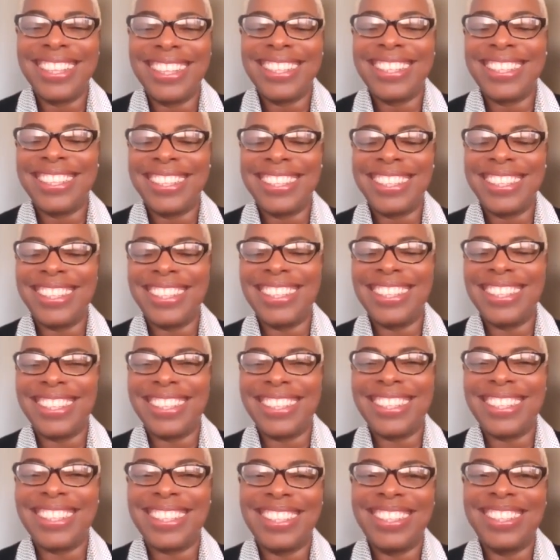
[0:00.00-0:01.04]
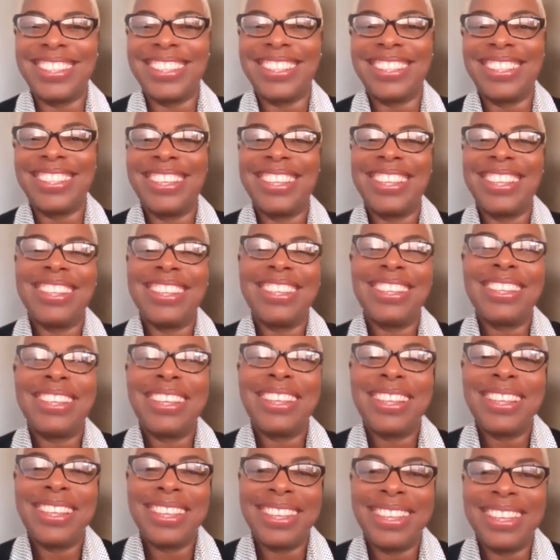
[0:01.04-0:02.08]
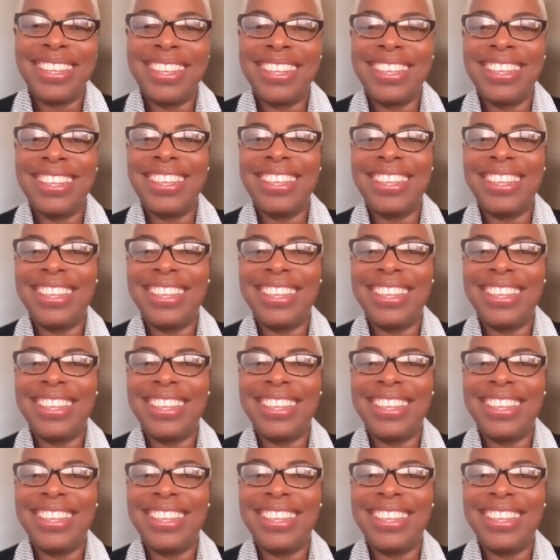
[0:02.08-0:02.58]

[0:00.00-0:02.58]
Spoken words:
(silent)